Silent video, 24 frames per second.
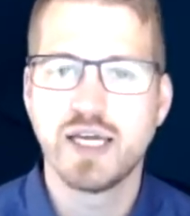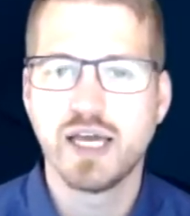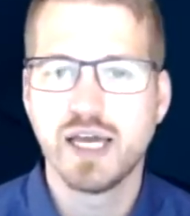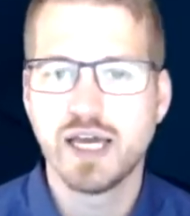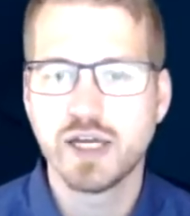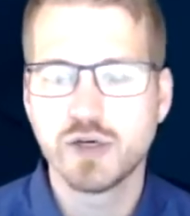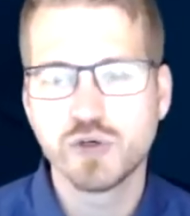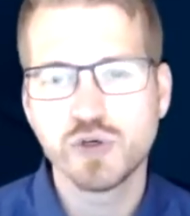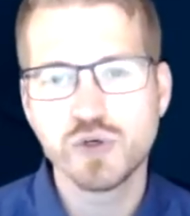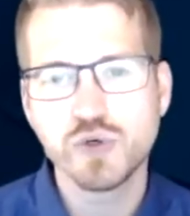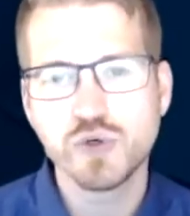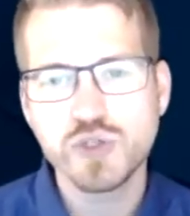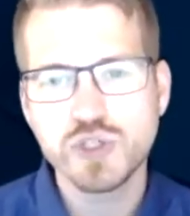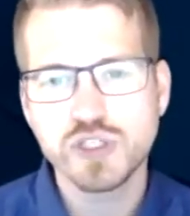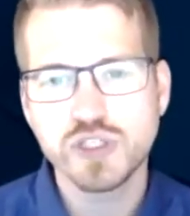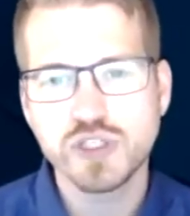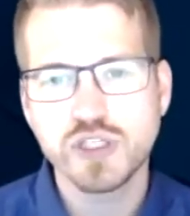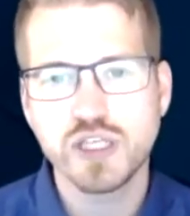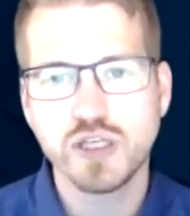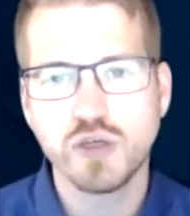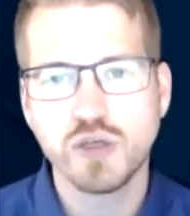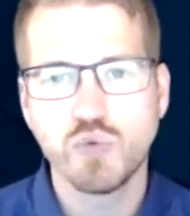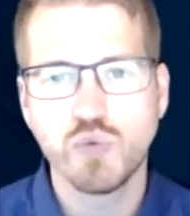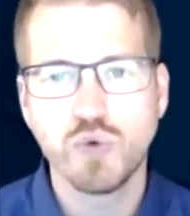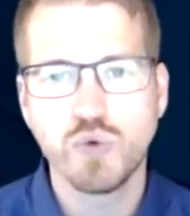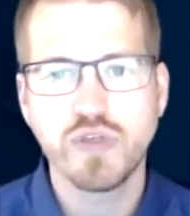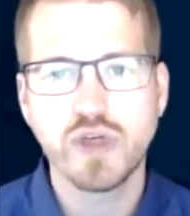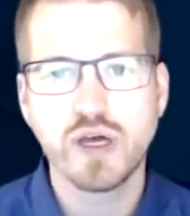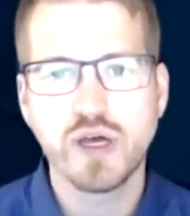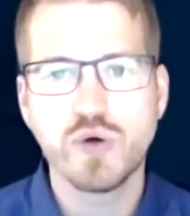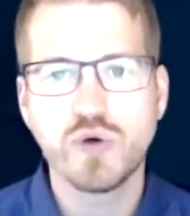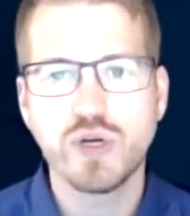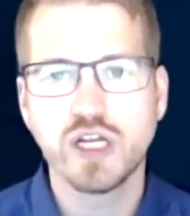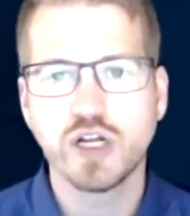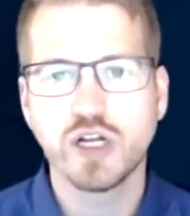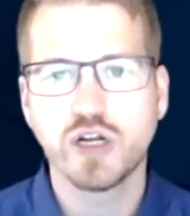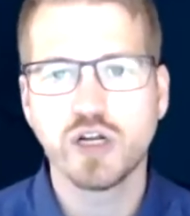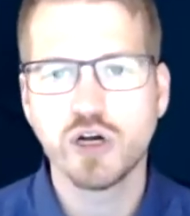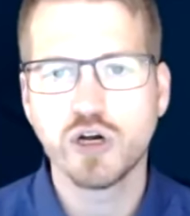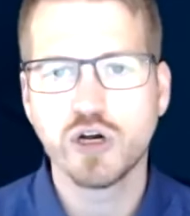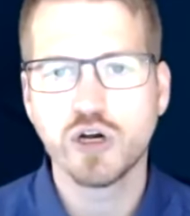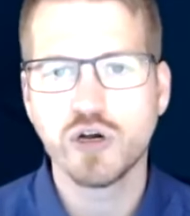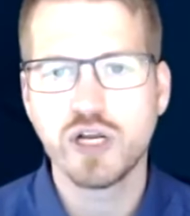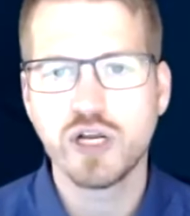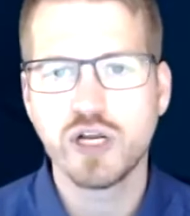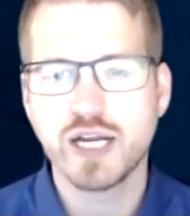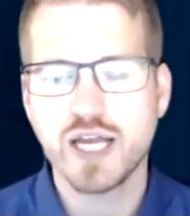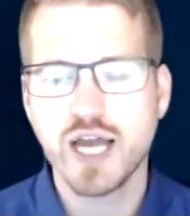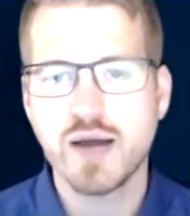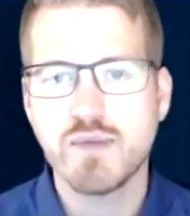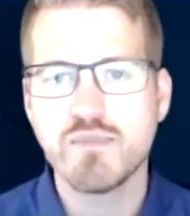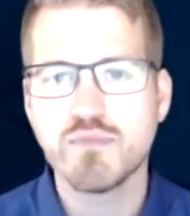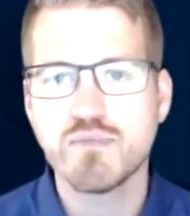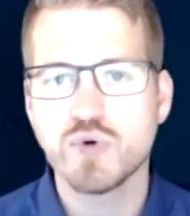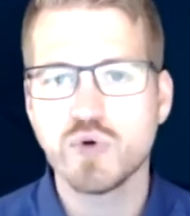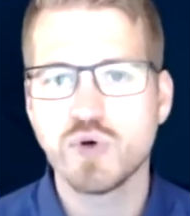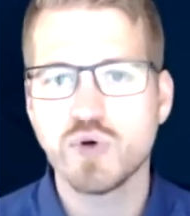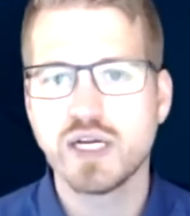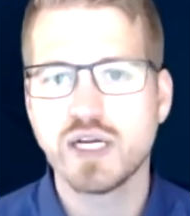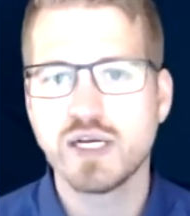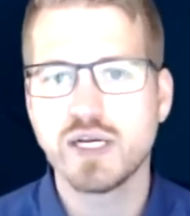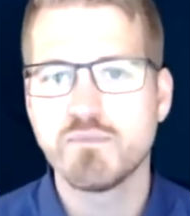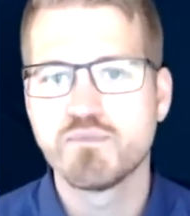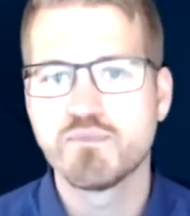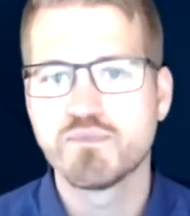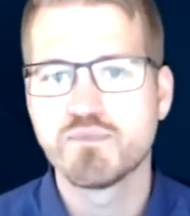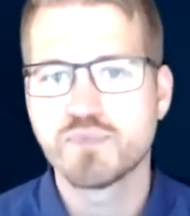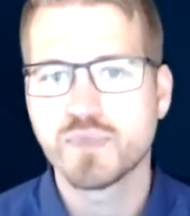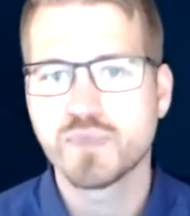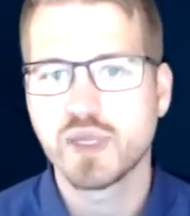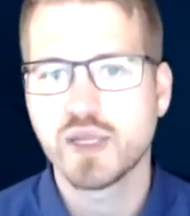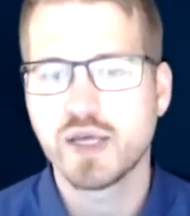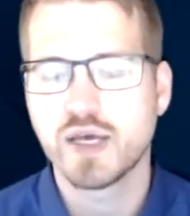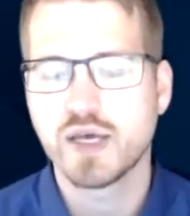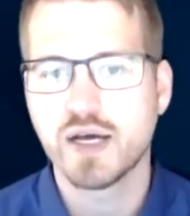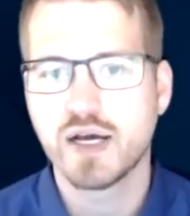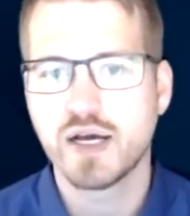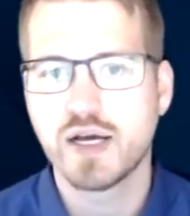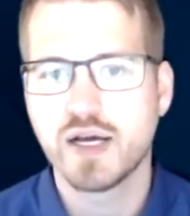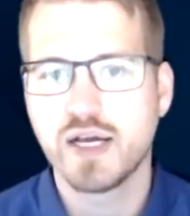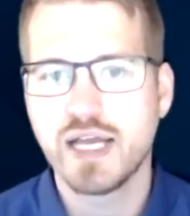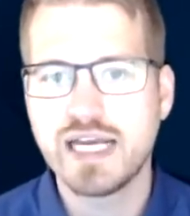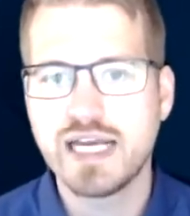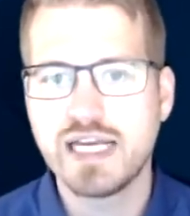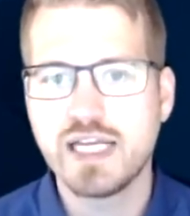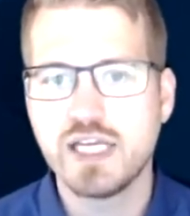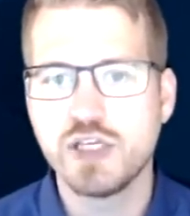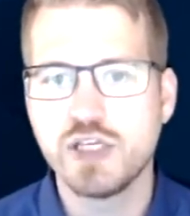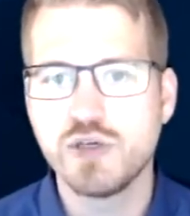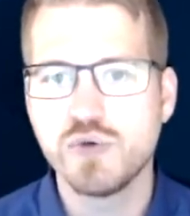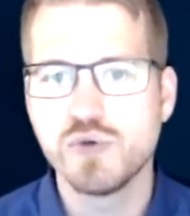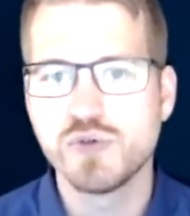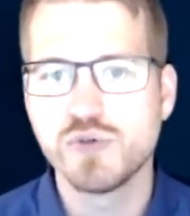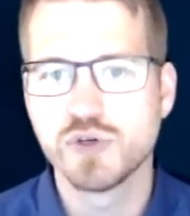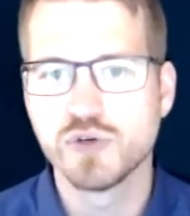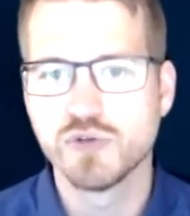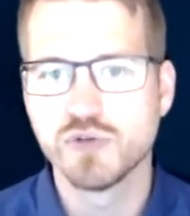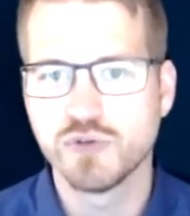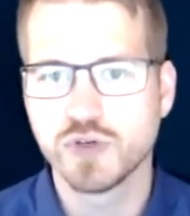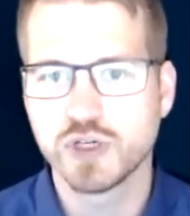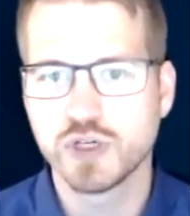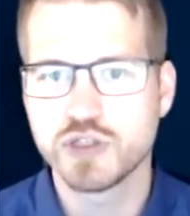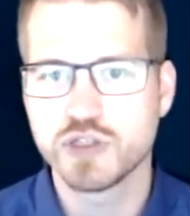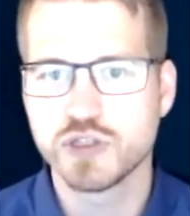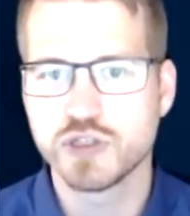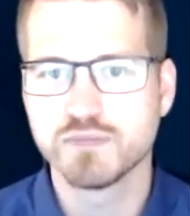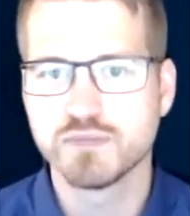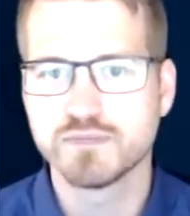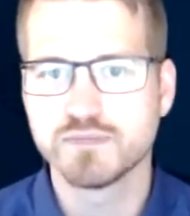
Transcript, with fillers: And crucially, without encumbering any user friction.